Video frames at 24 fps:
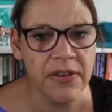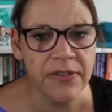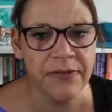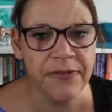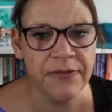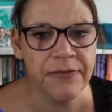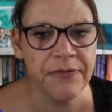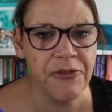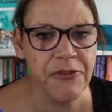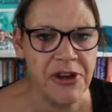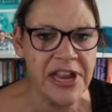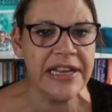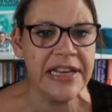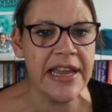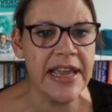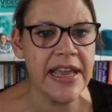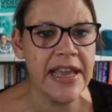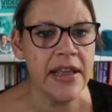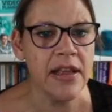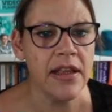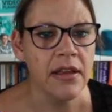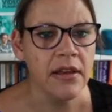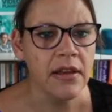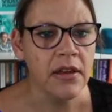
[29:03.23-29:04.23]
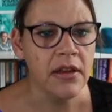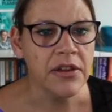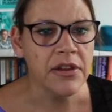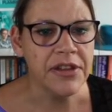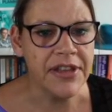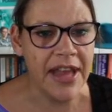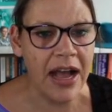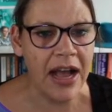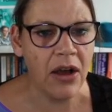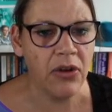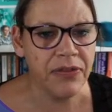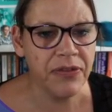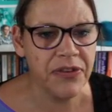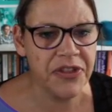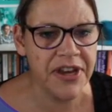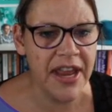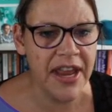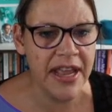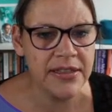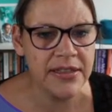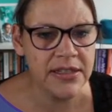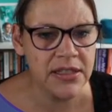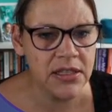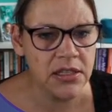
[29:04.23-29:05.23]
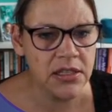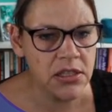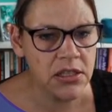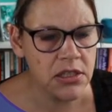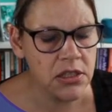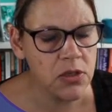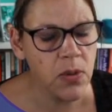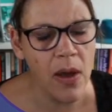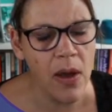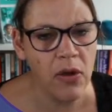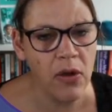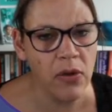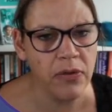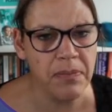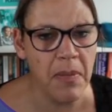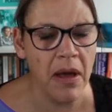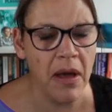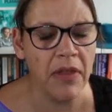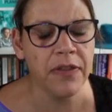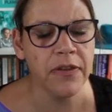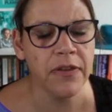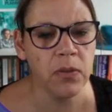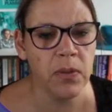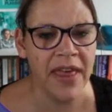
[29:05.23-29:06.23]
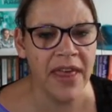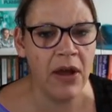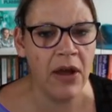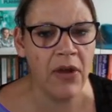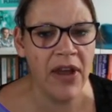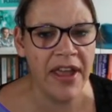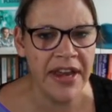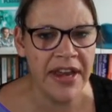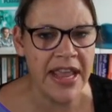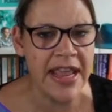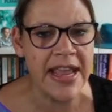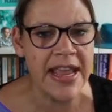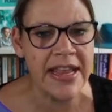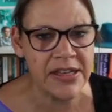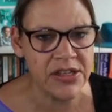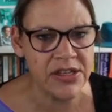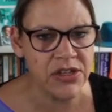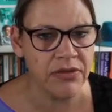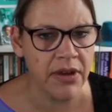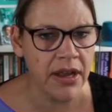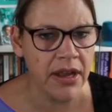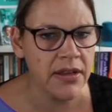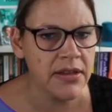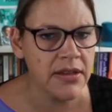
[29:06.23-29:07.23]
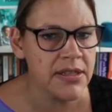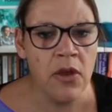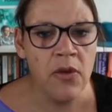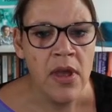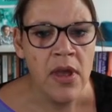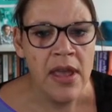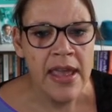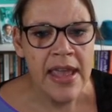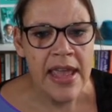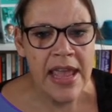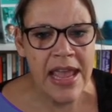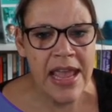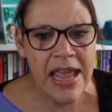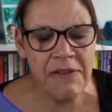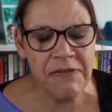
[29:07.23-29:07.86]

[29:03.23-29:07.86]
freely now for the next 12 months without any hindrance. If